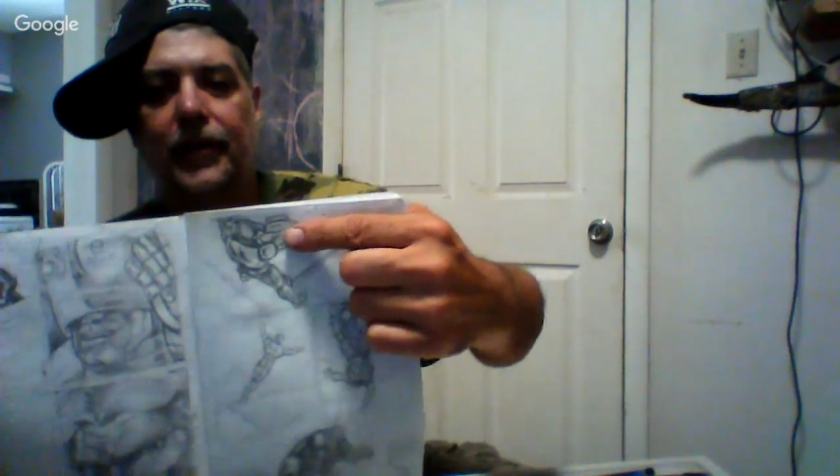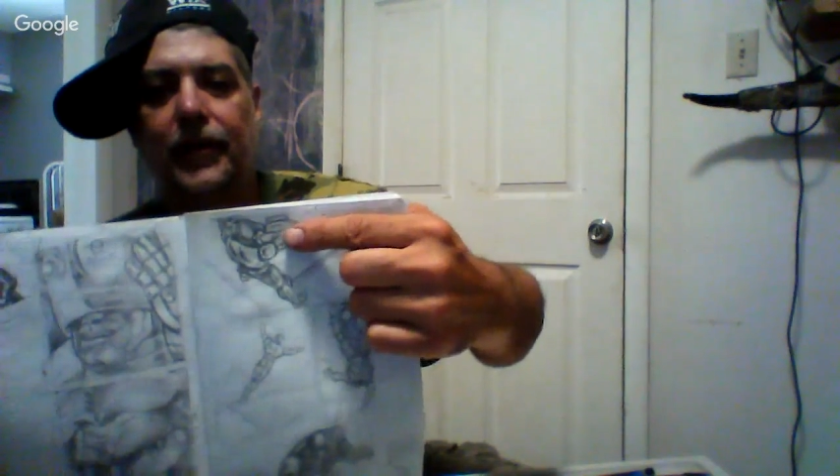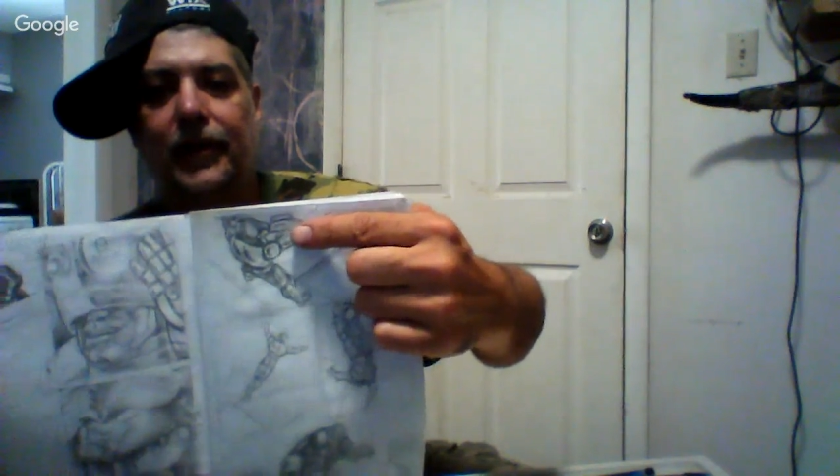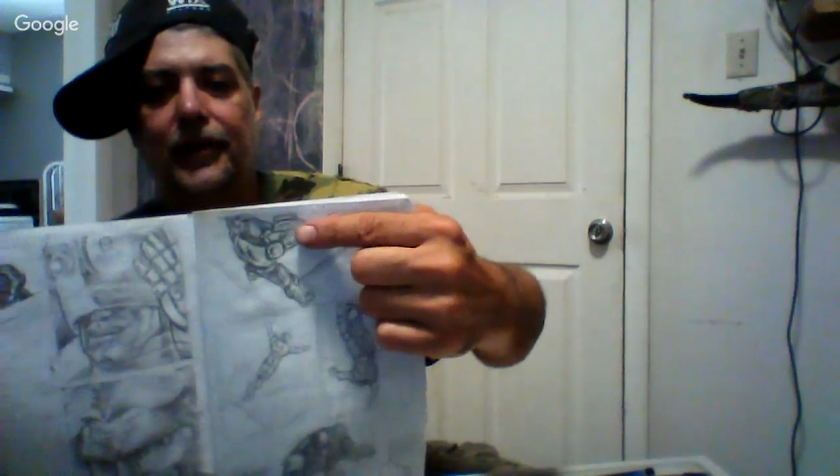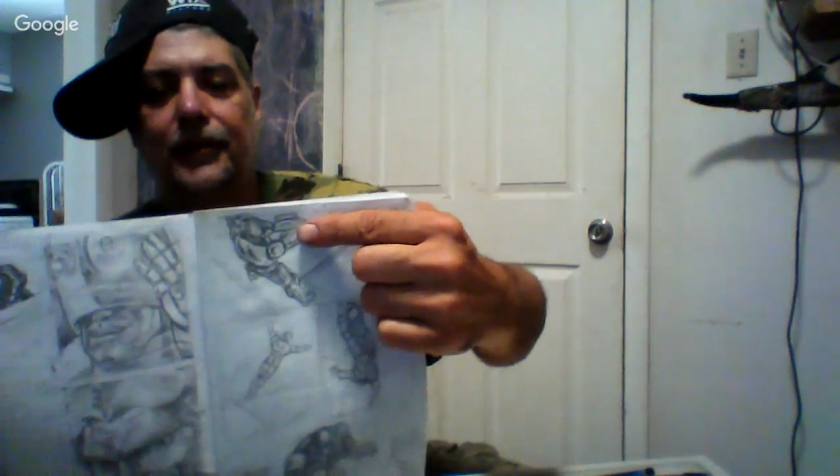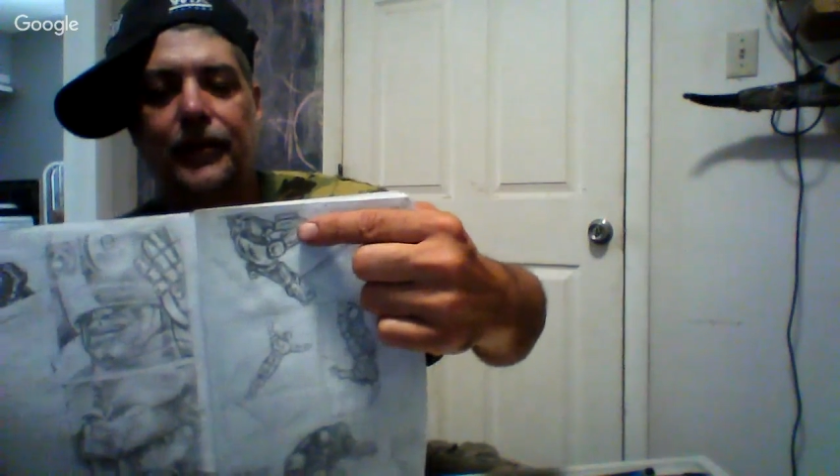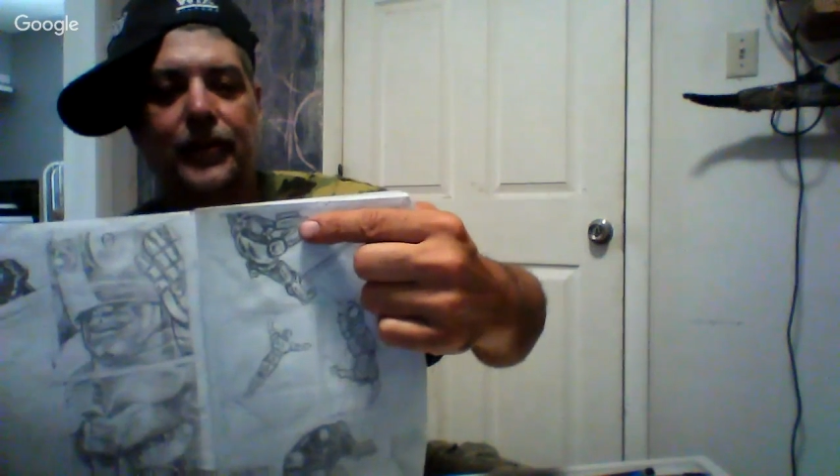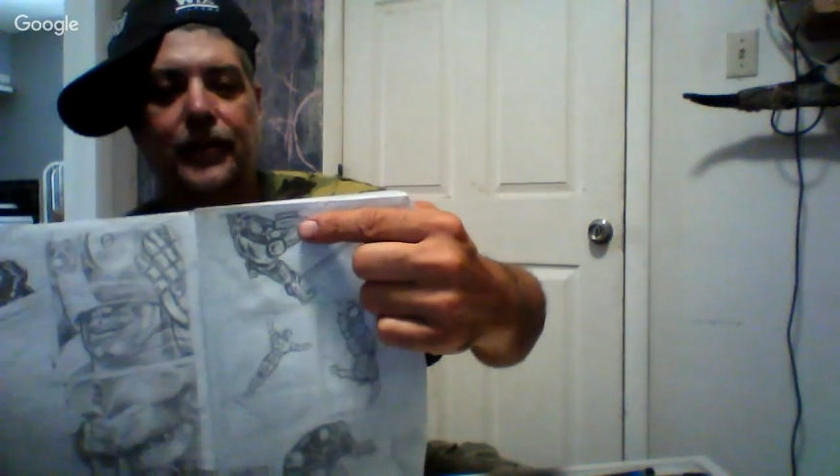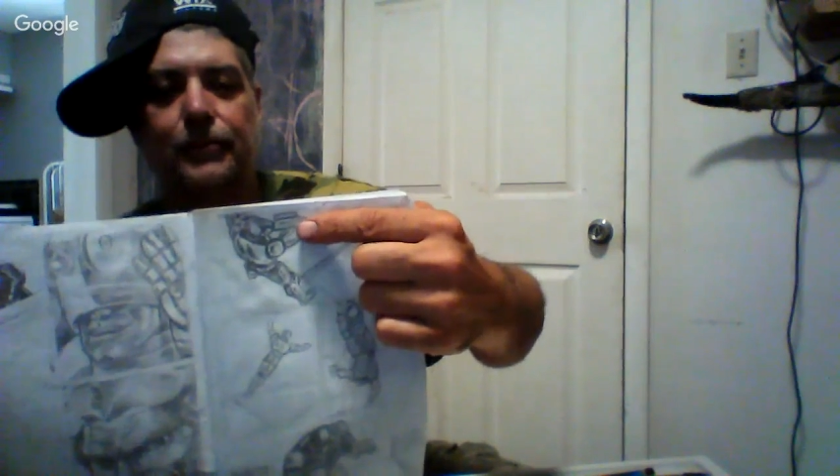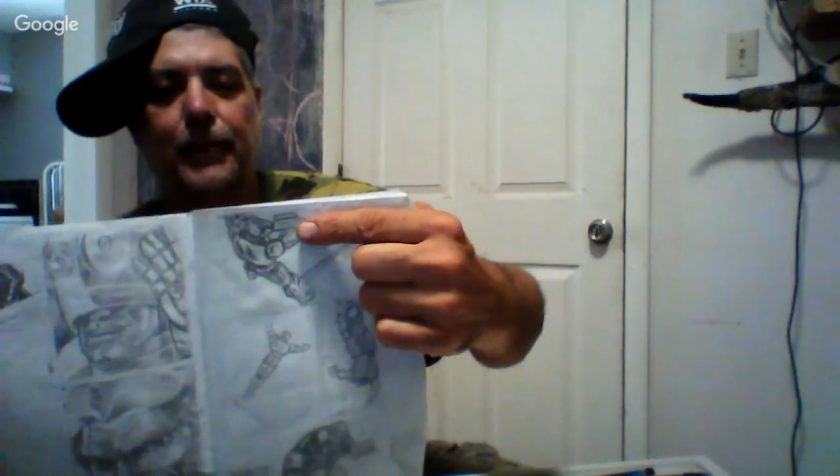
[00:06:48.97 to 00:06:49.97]
It
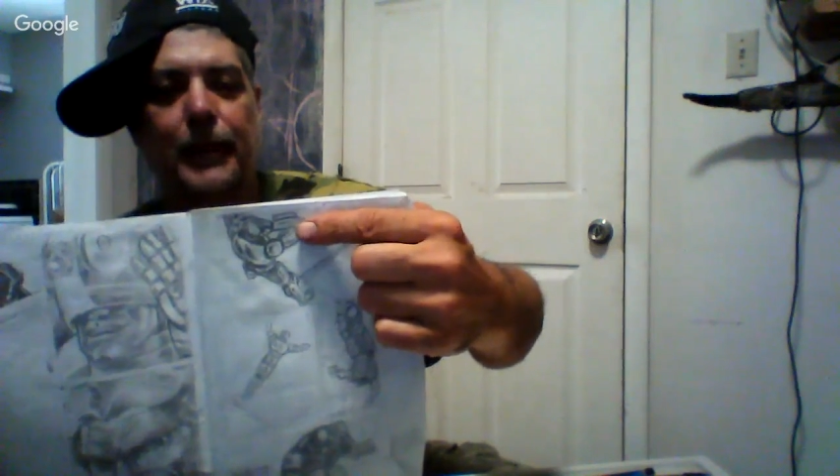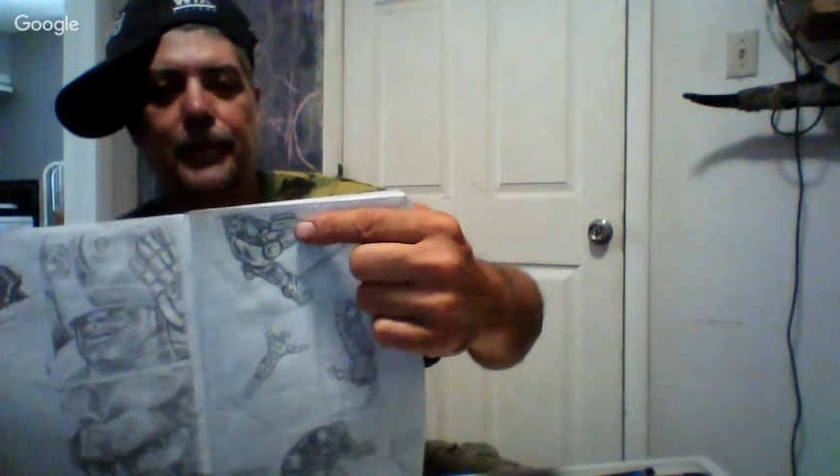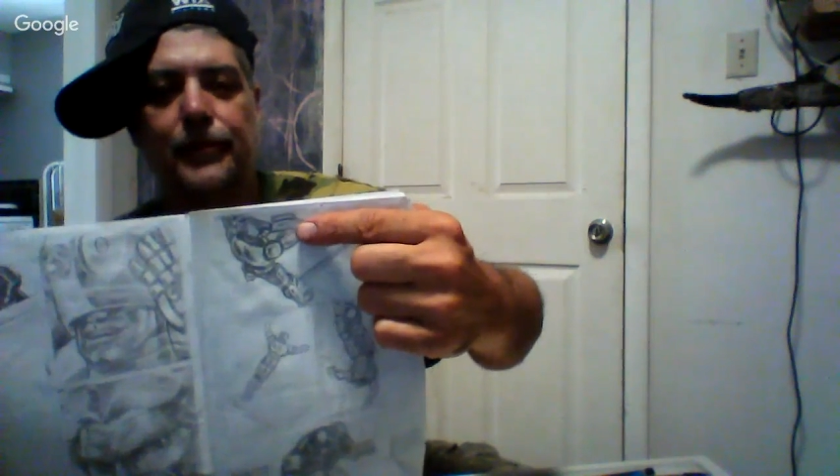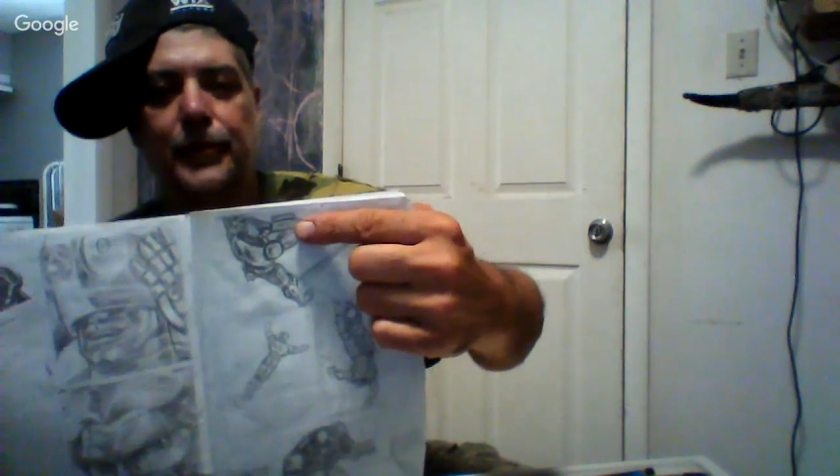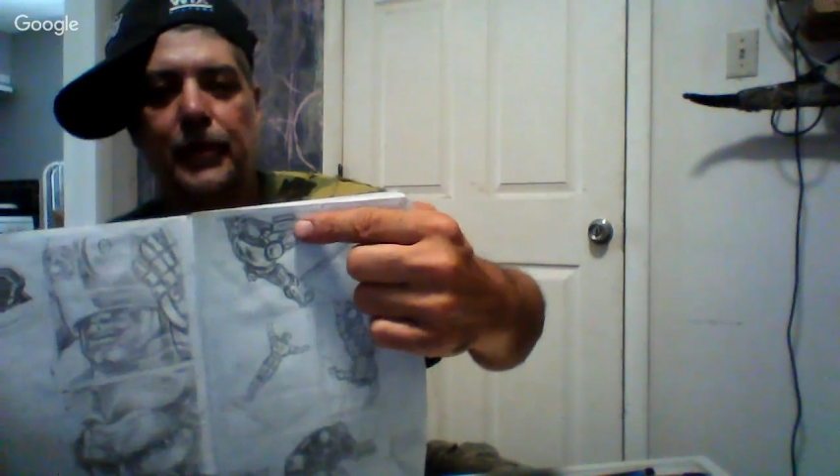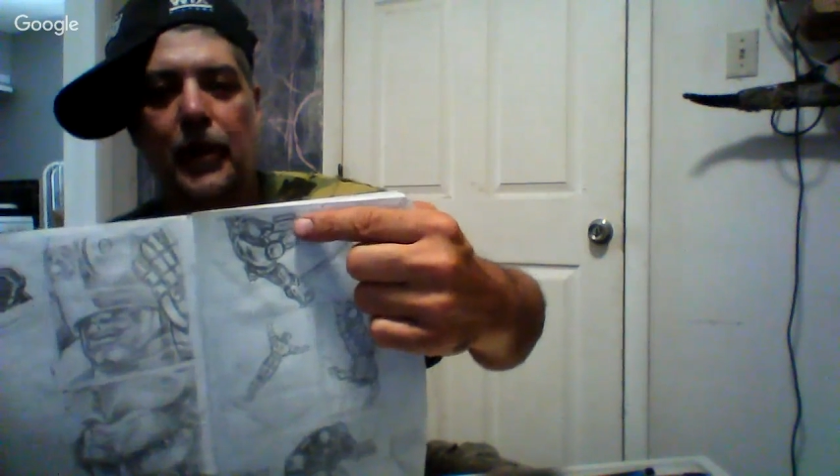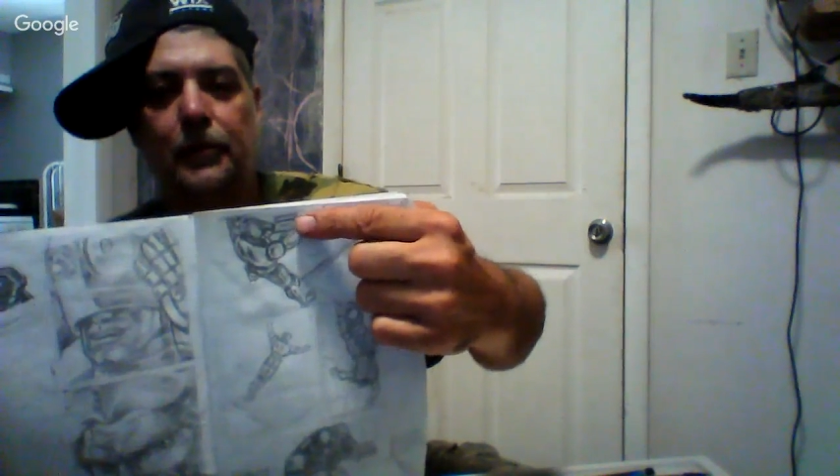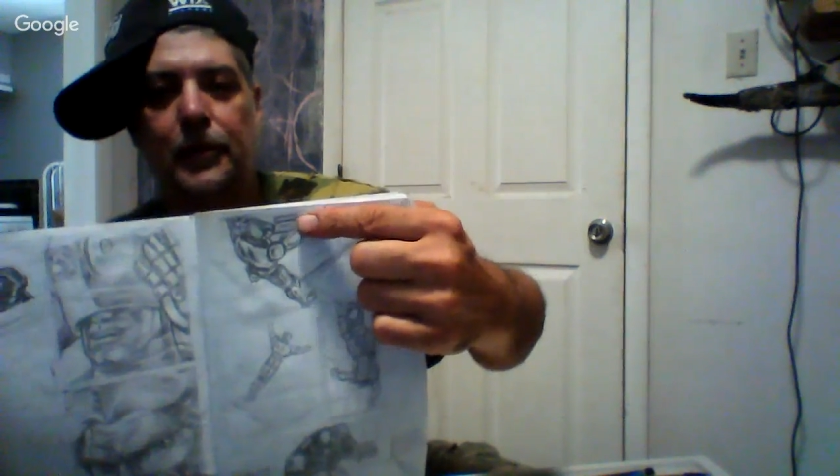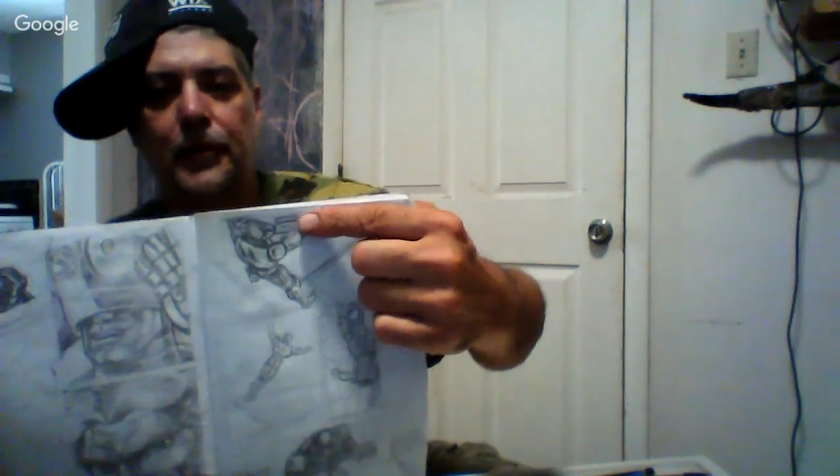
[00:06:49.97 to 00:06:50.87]
does like maybe 3-round